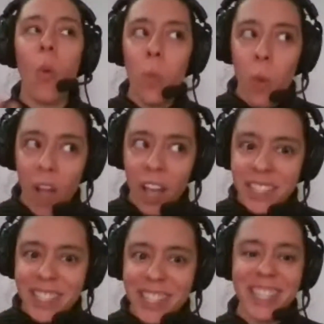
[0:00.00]

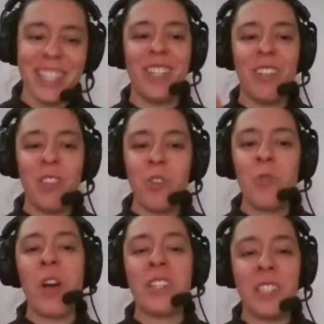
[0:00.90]
What do
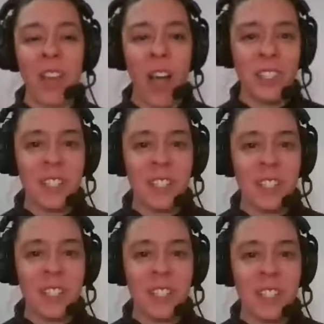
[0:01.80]
you want to talk to
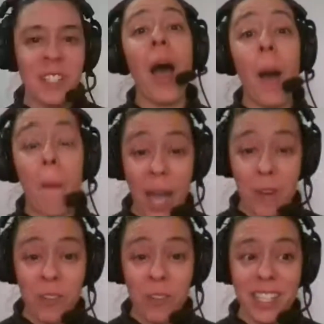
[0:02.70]
them
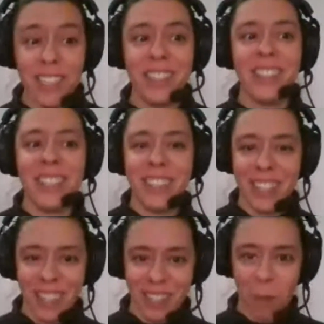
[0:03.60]
about?
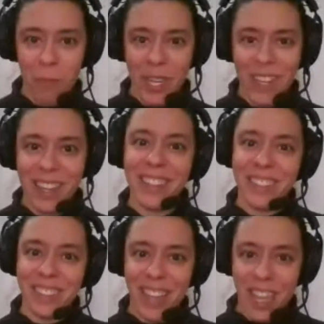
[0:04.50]
A topic
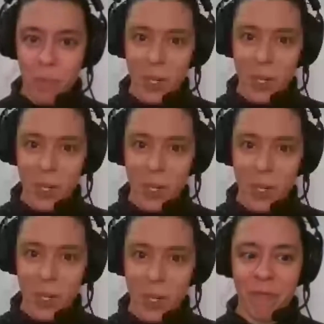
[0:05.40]
and a person.
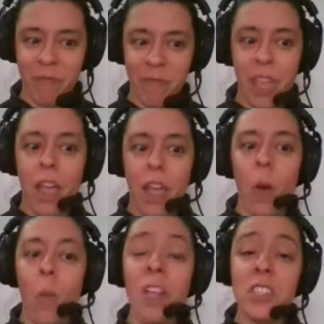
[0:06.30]

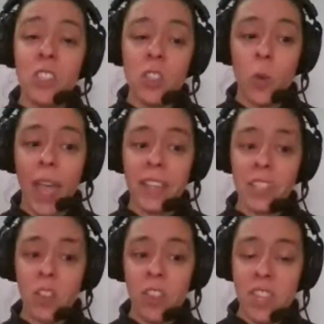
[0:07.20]
Once you
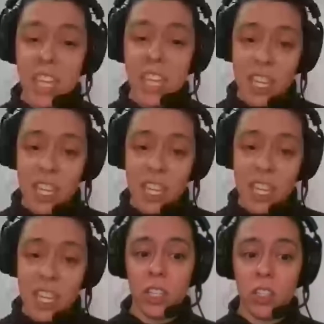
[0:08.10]
answer these
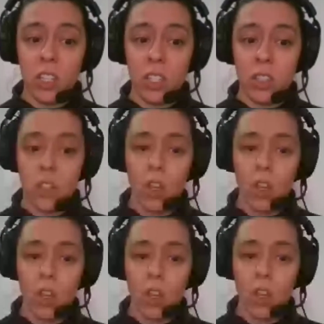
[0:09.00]
two questions,
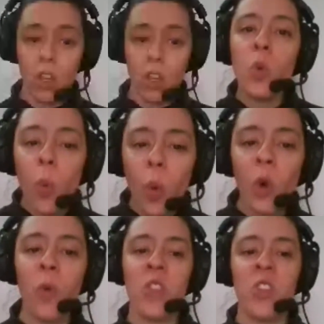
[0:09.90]
you can
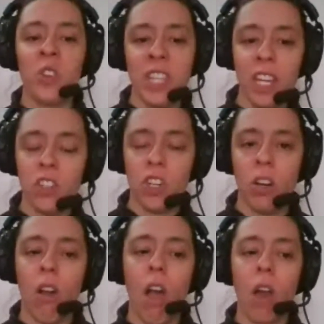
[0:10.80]
work with your
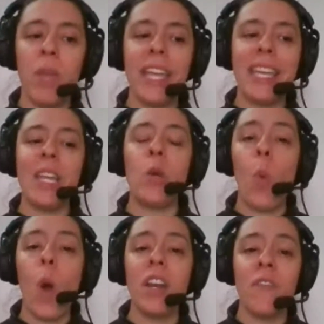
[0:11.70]
teacher on picking
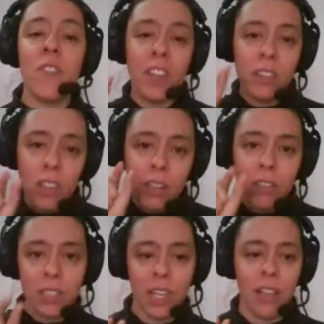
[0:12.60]
one of the
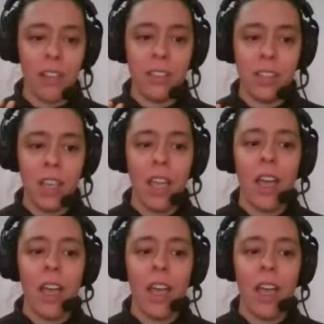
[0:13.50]
little skills